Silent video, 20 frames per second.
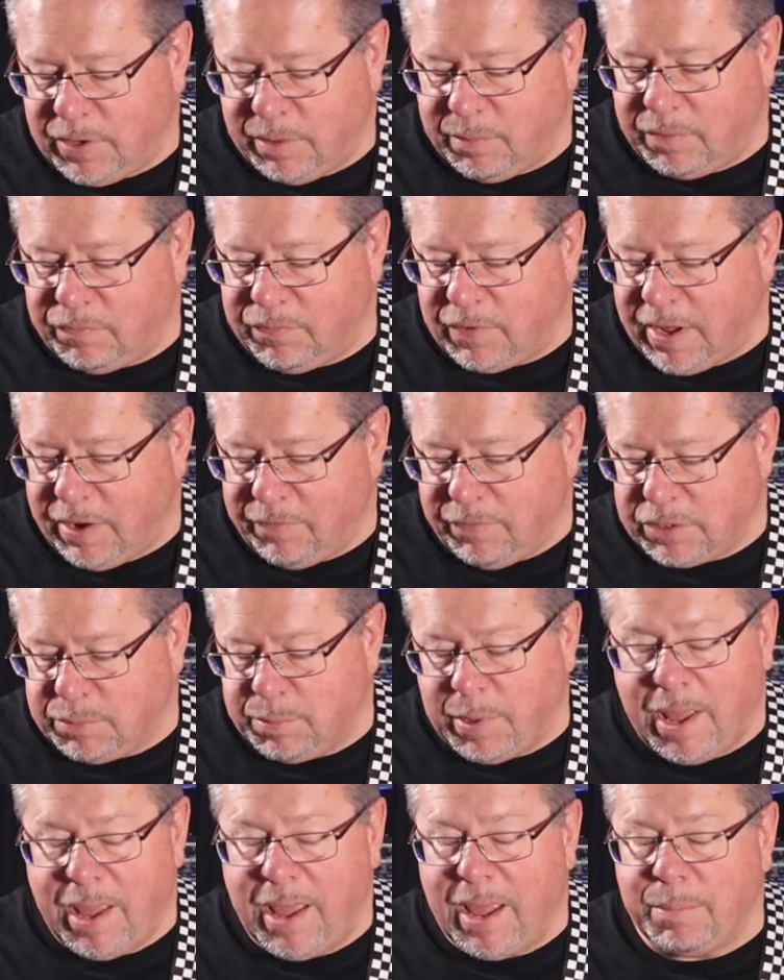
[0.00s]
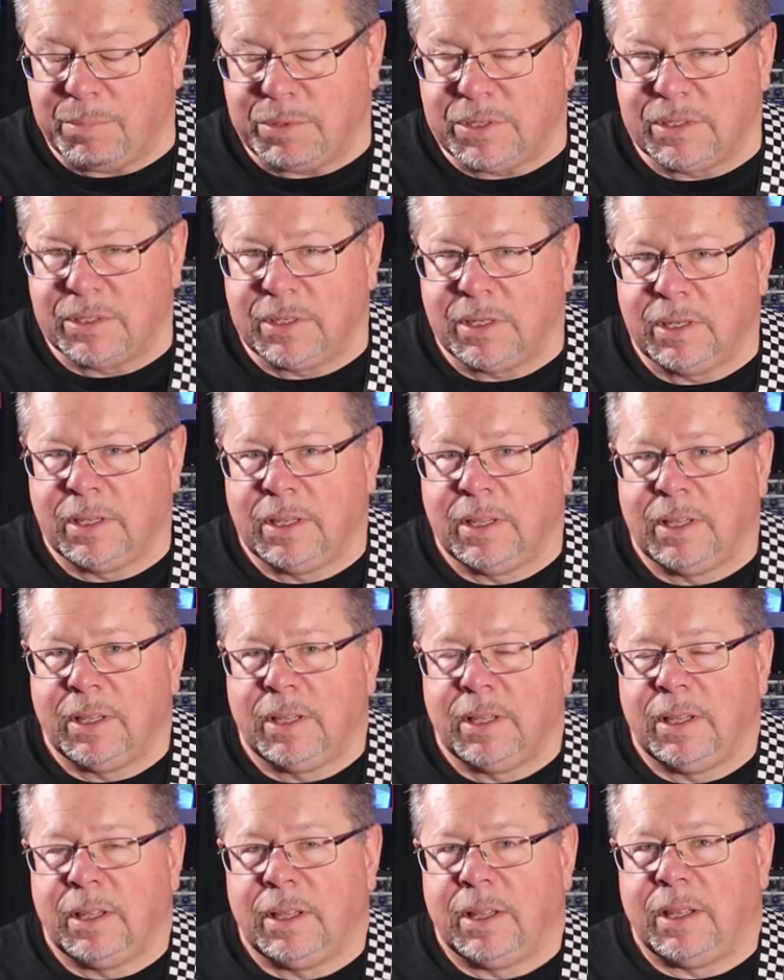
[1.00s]
one of my favorites perhaps,
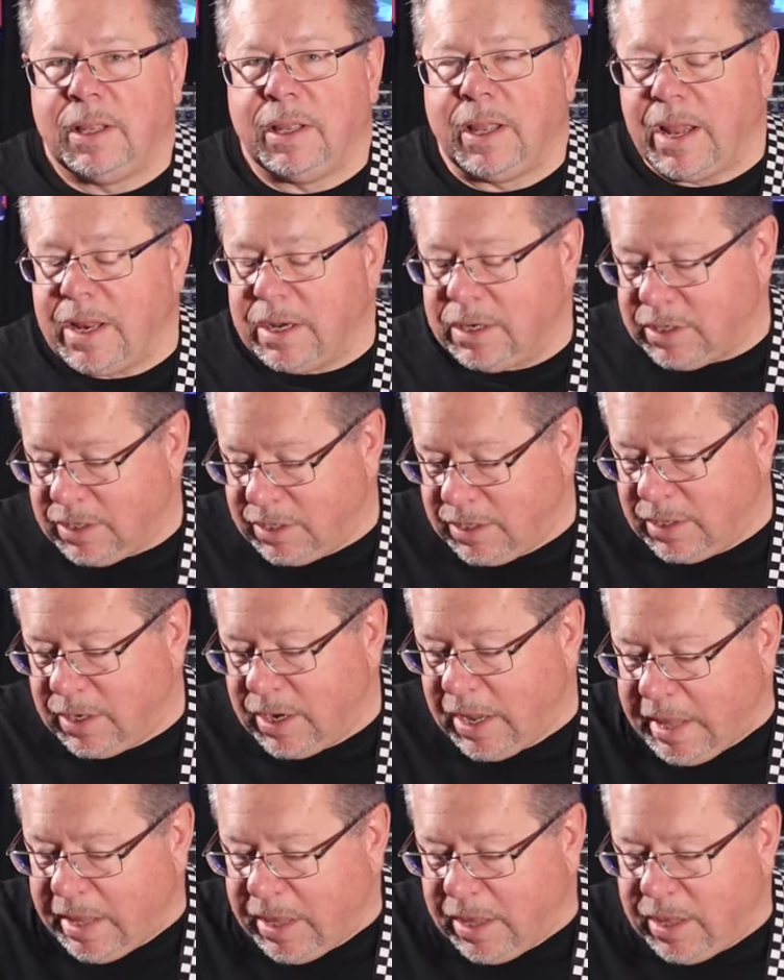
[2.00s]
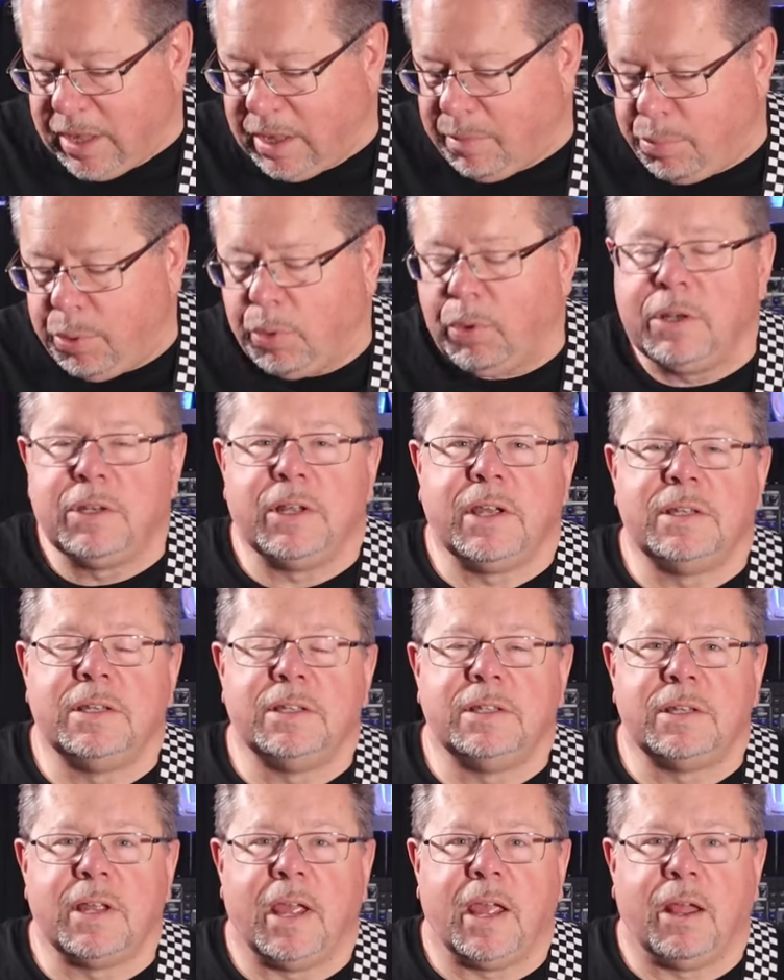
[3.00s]
and pull a
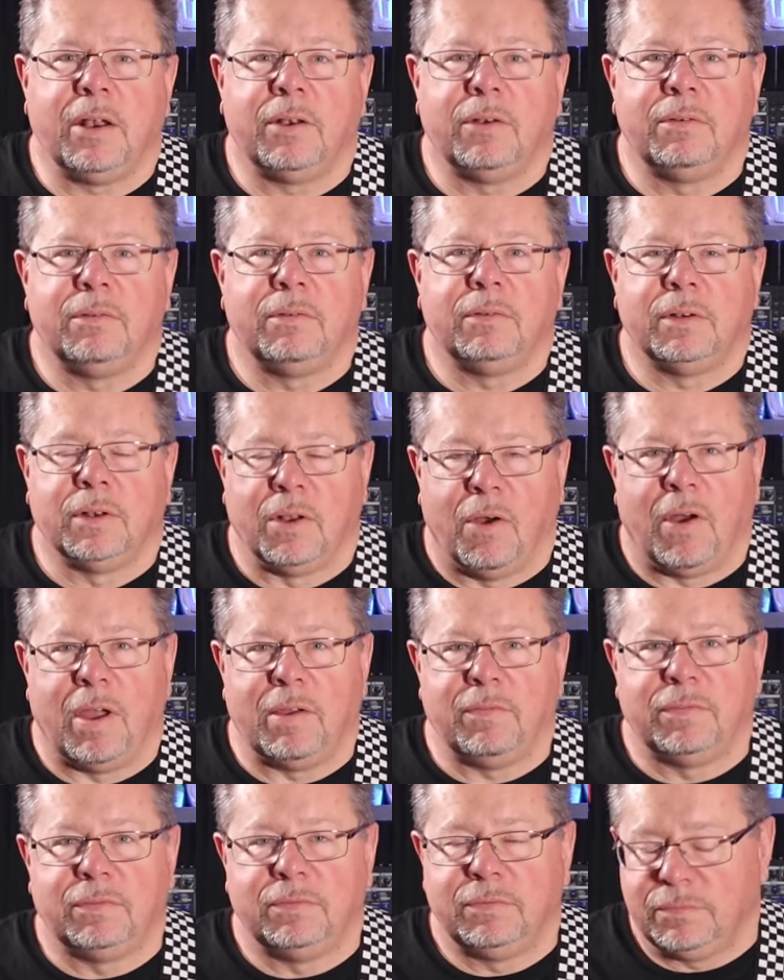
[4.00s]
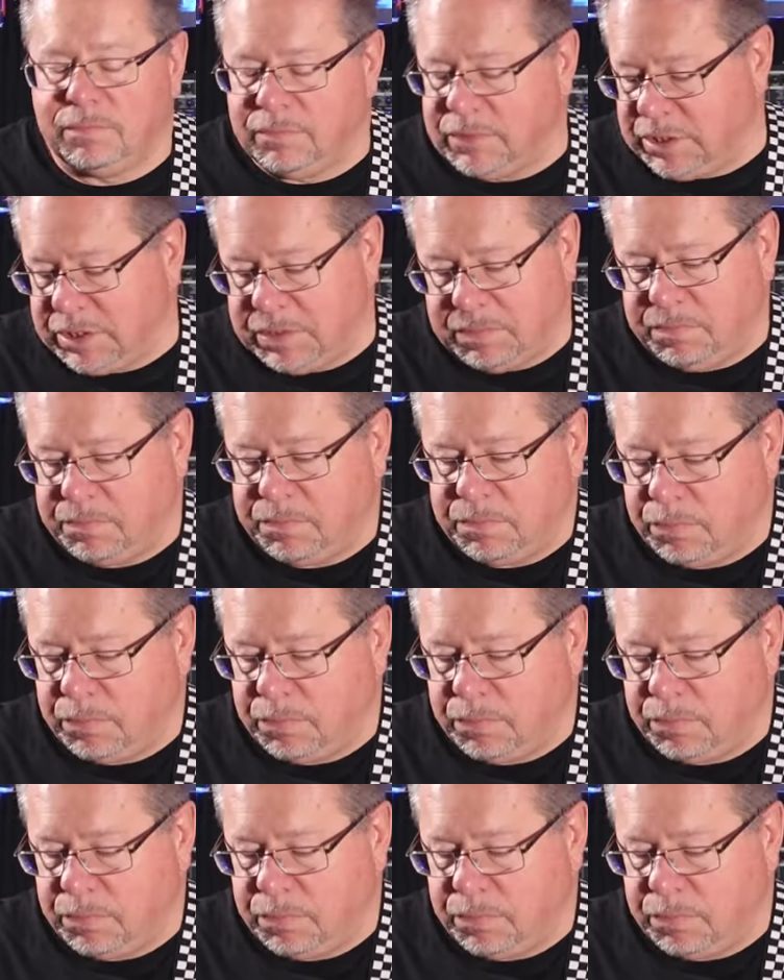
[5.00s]
decent sound live. Just